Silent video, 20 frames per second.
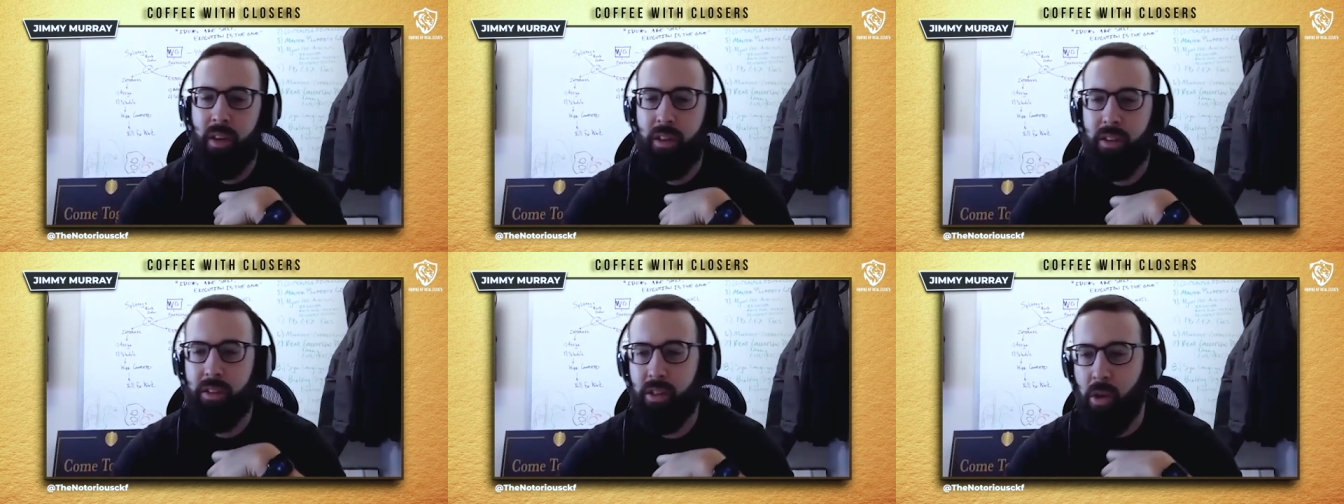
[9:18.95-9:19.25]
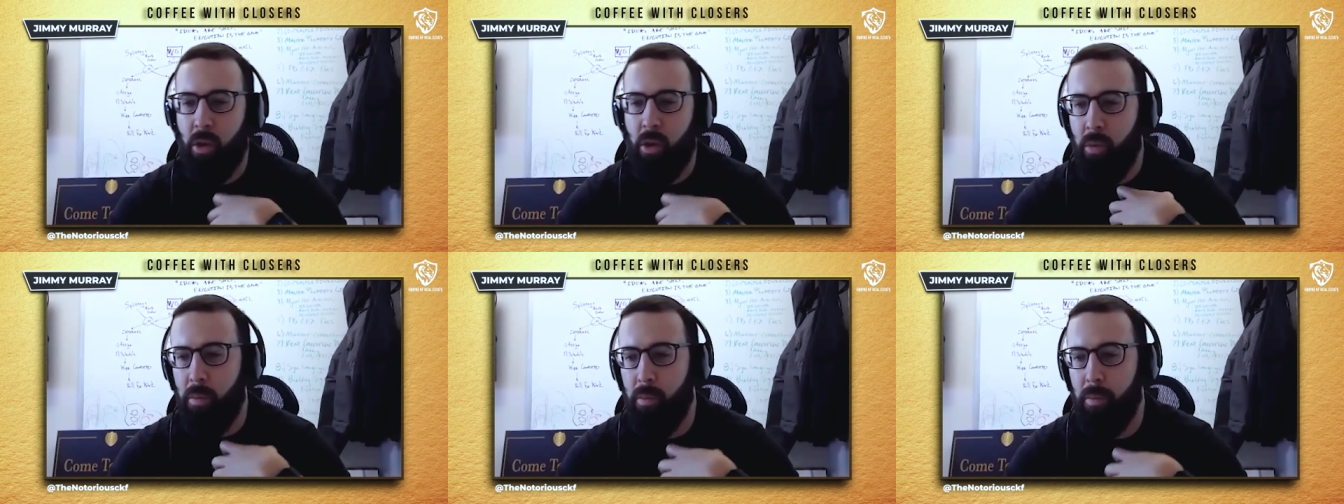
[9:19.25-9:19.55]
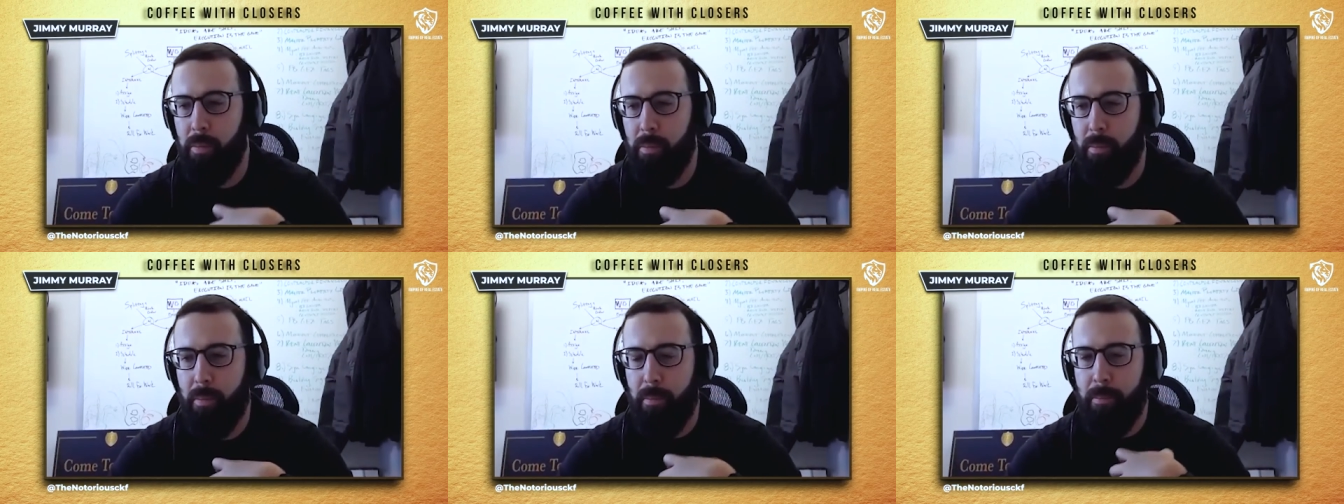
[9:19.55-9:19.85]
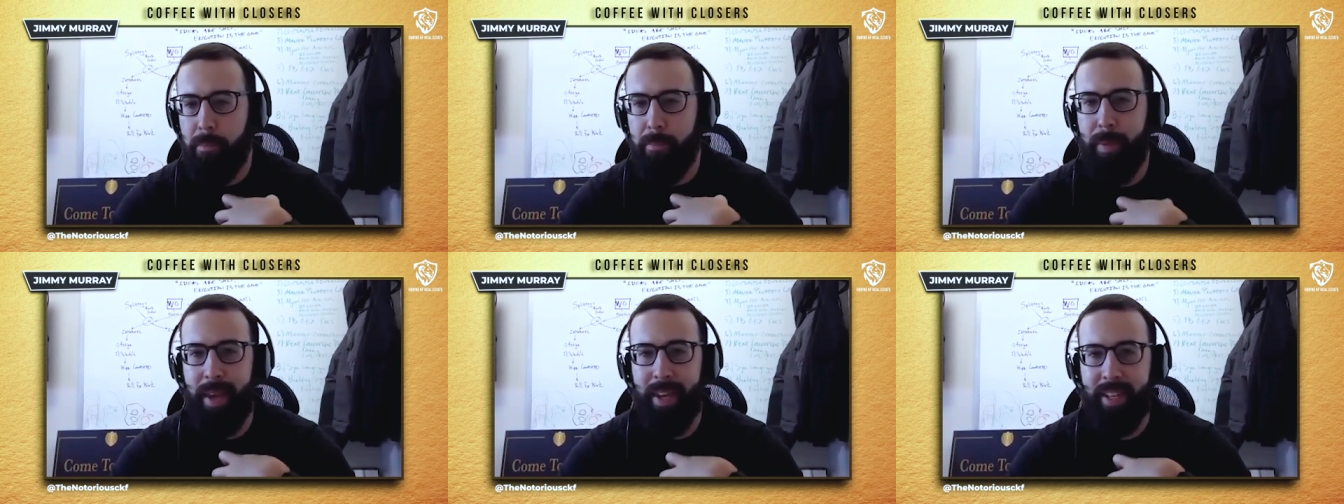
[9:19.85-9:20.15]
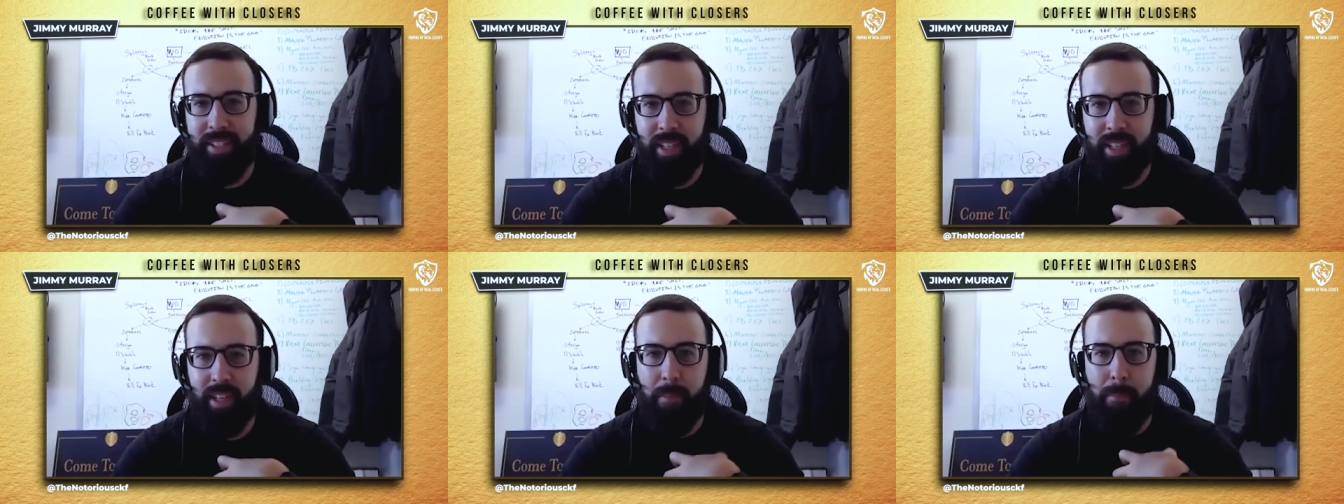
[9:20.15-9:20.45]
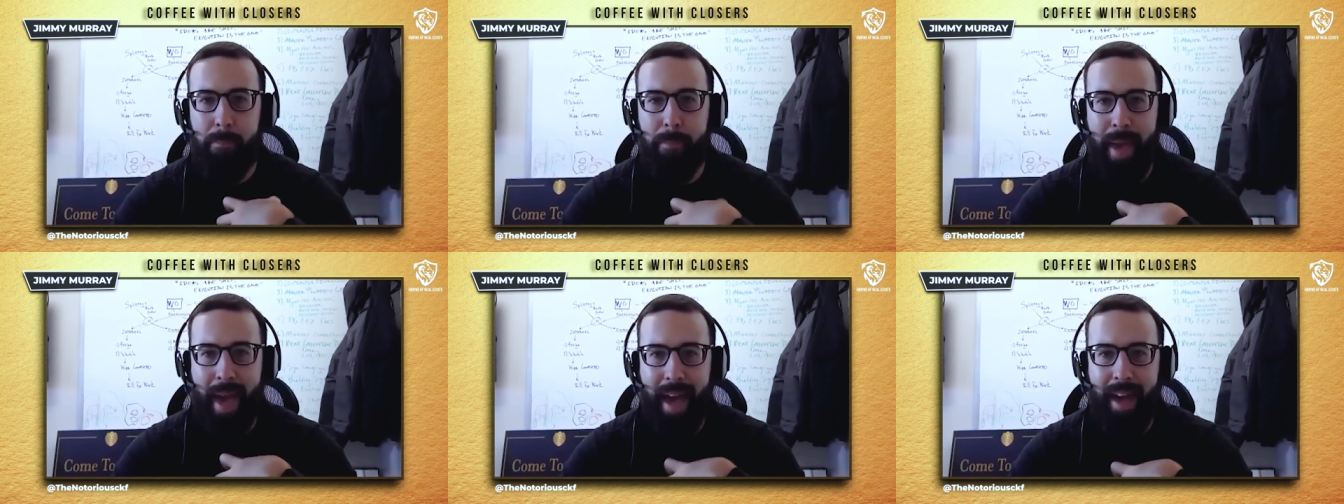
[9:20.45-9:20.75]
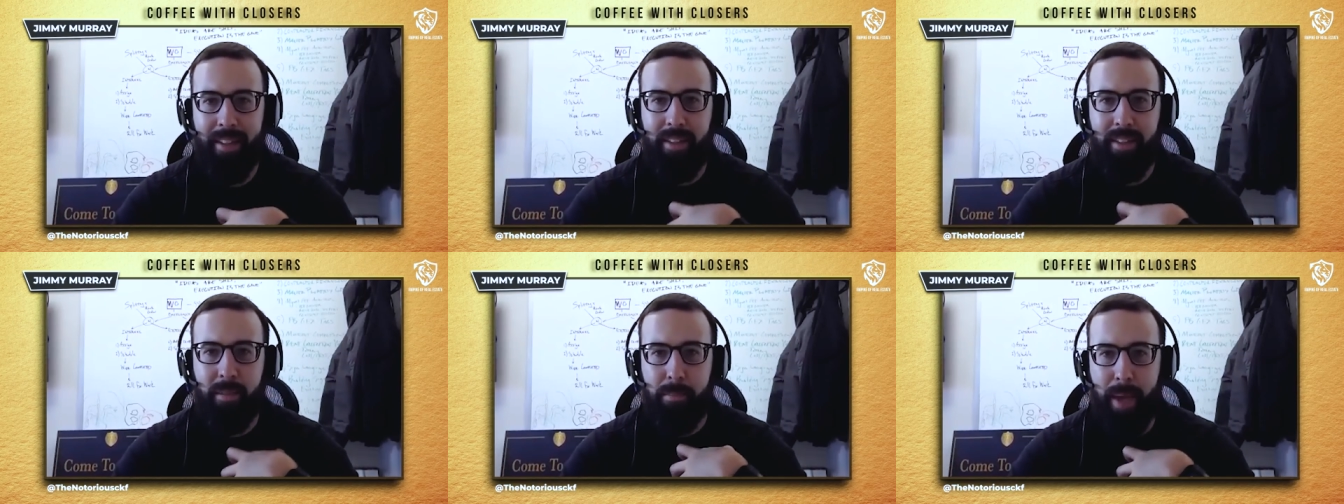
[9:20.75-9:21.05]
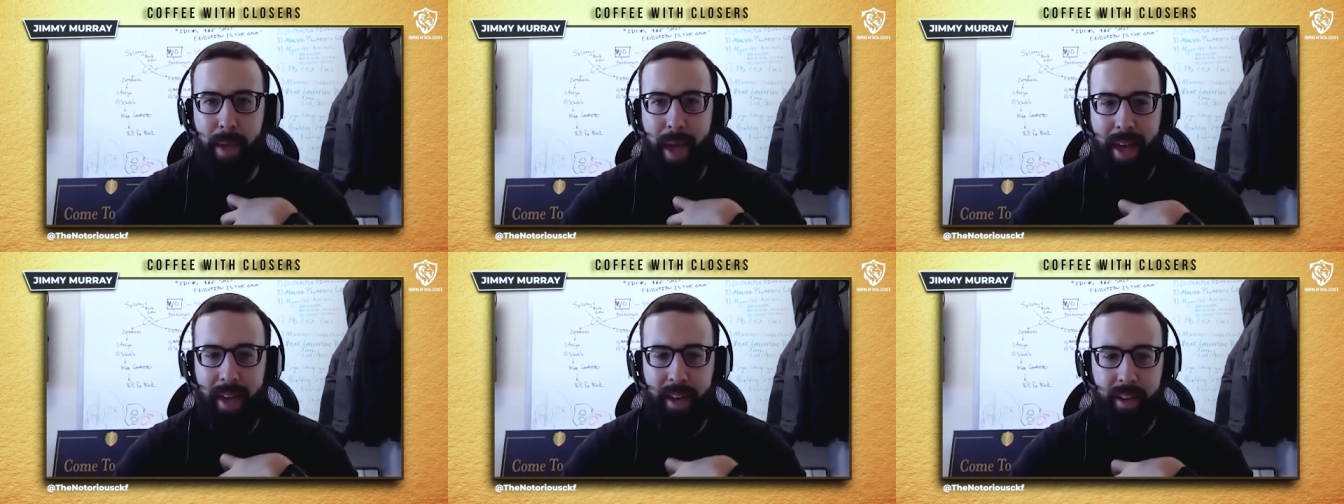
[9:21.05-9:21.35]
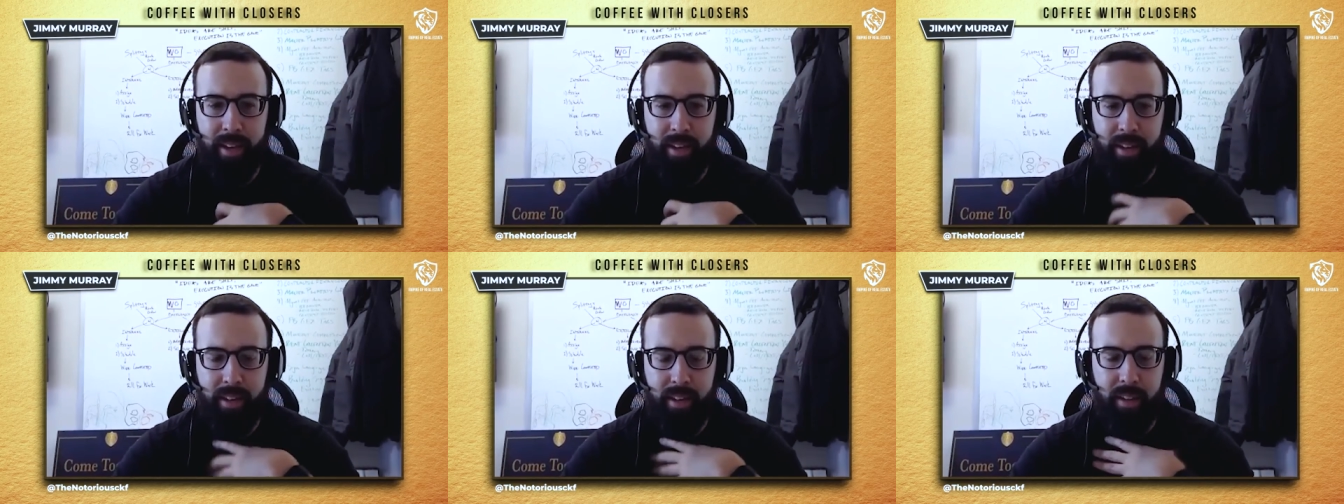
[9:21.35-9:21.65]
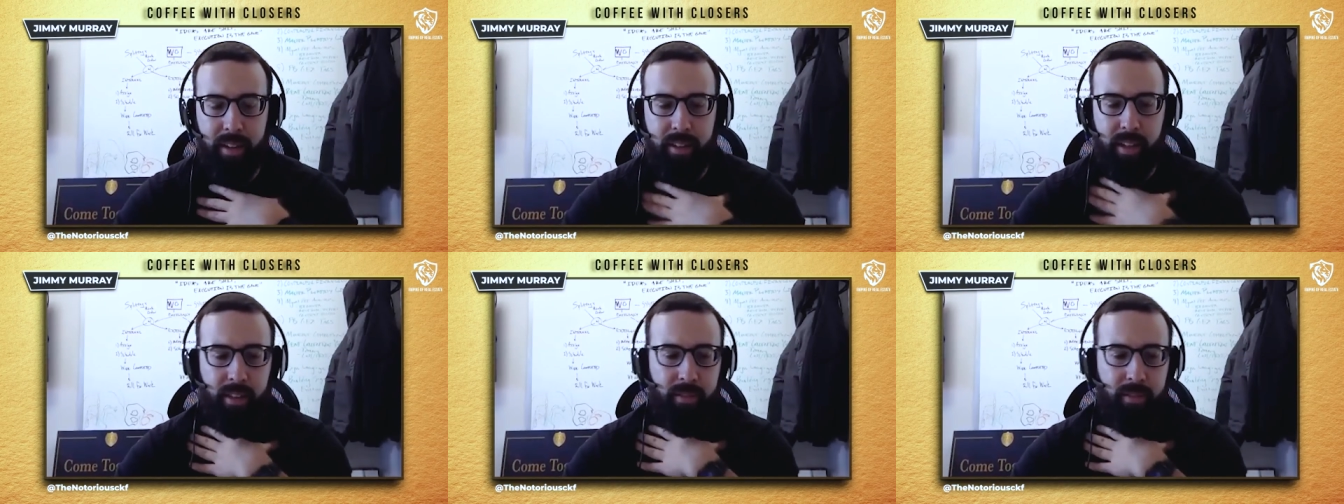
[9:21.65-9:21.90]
So basic math to back into this.